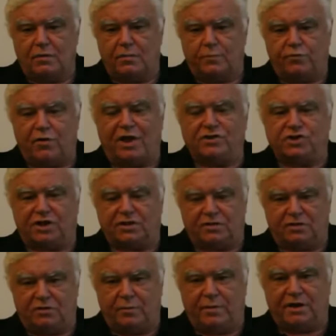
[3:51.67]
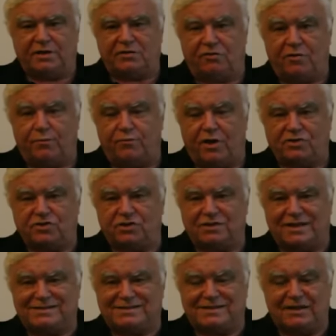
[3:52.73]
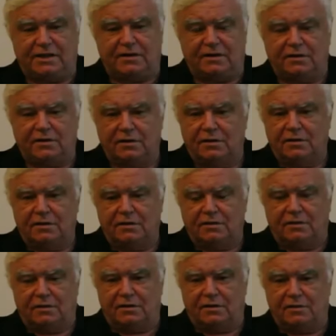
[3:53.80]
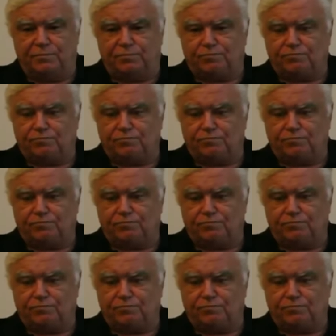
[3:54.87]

project, humanitarian project that's needed. Like